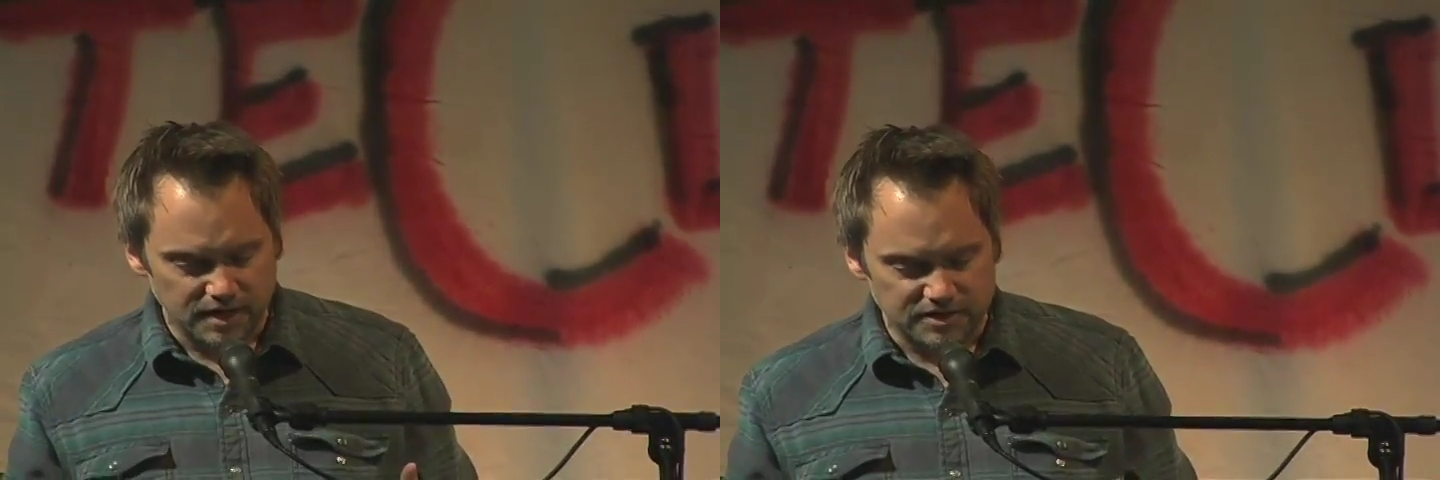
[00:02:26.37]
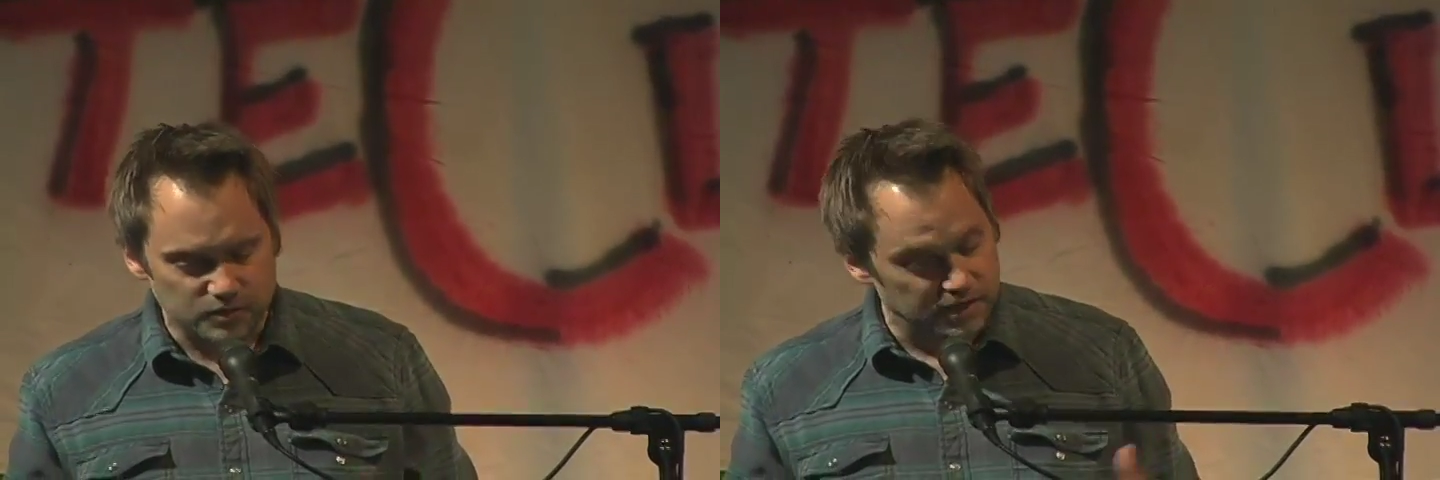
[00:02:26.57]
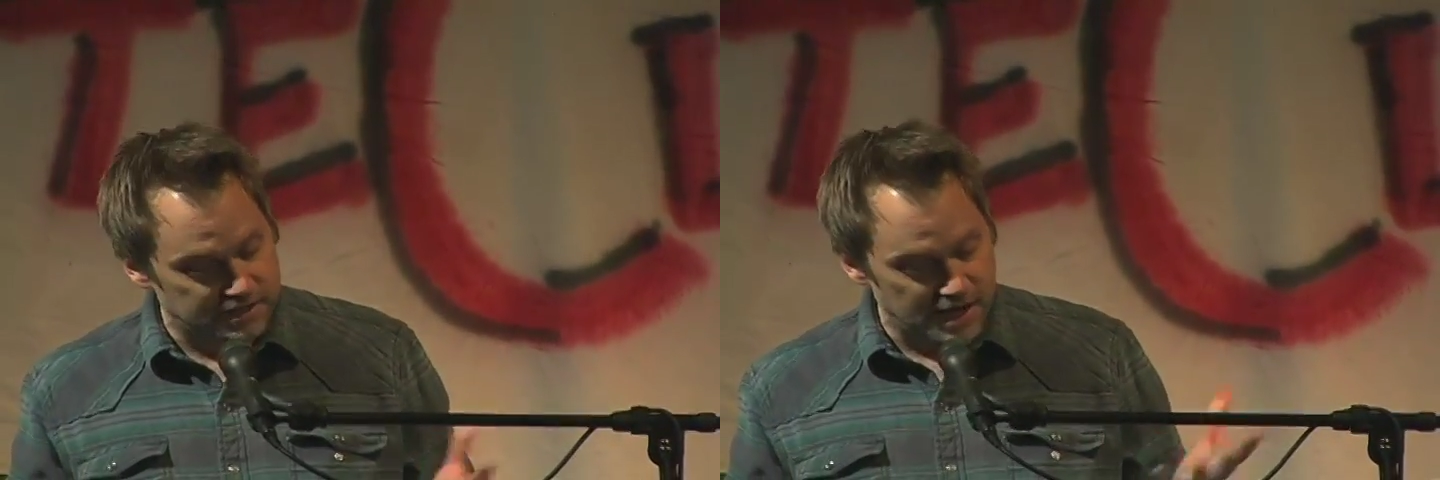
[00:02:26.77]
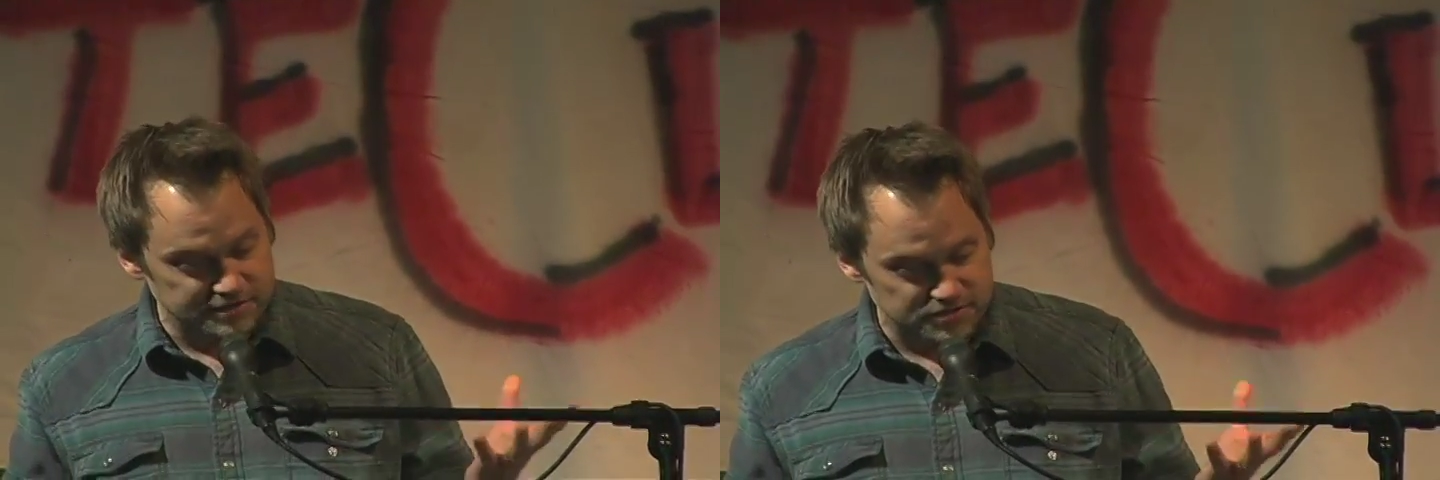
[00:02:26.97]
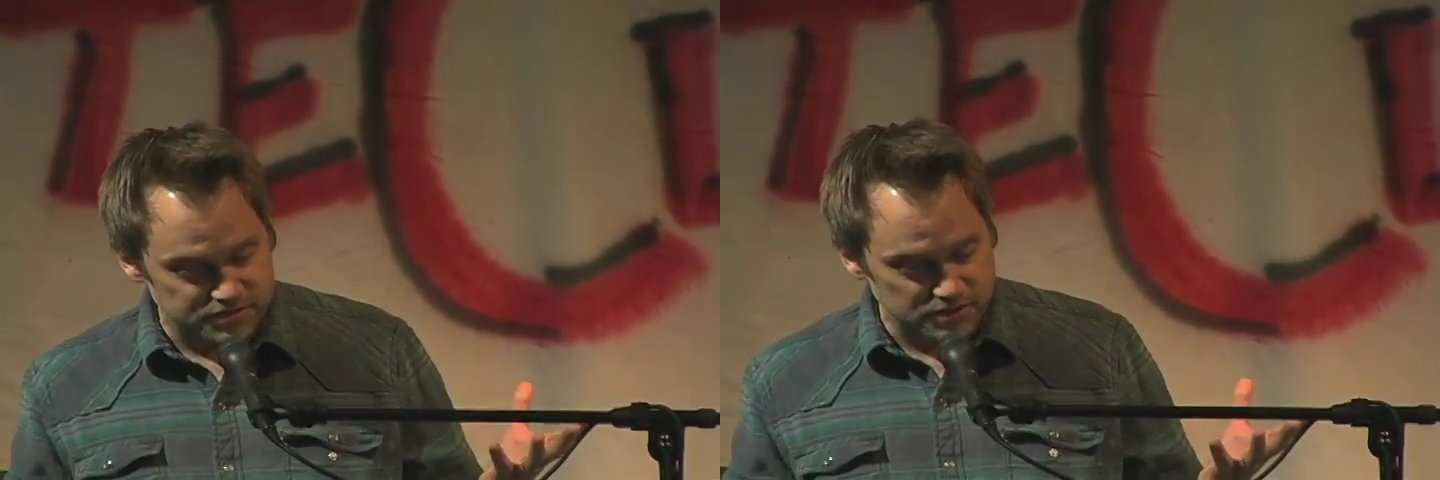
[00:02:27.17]
Do you want
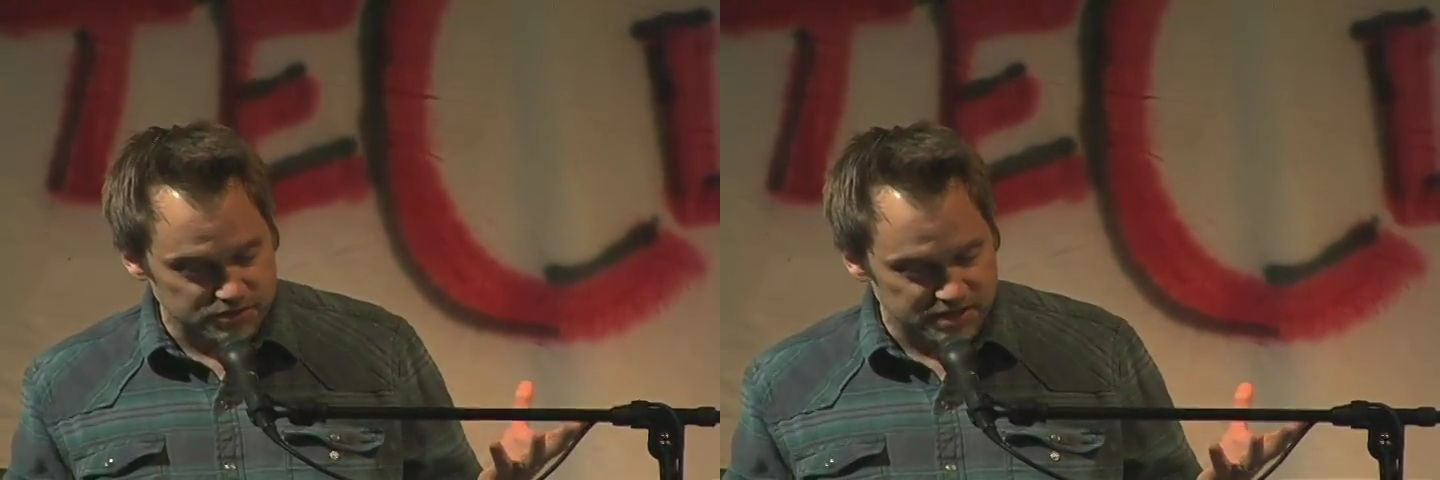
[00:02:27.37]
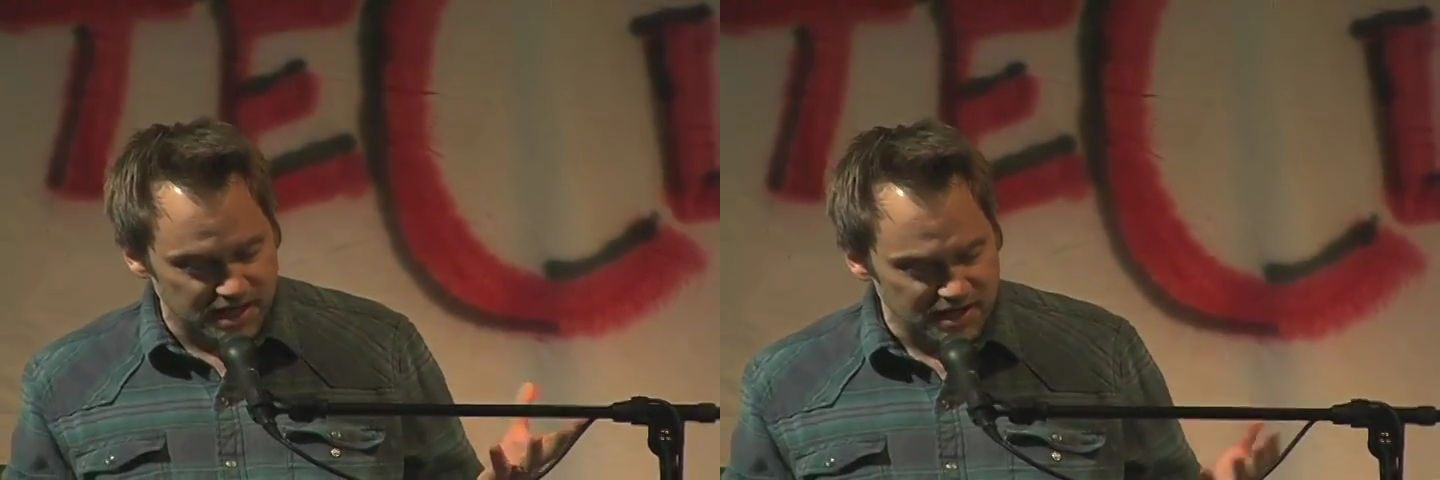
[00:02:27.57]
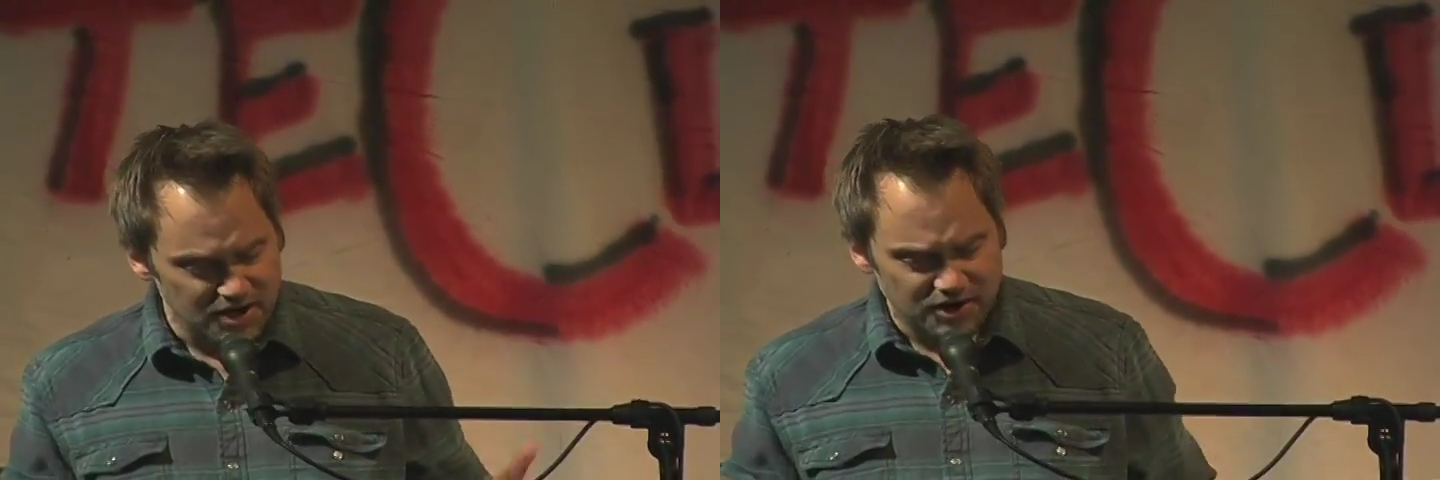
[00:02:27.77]
Kaiser Sose,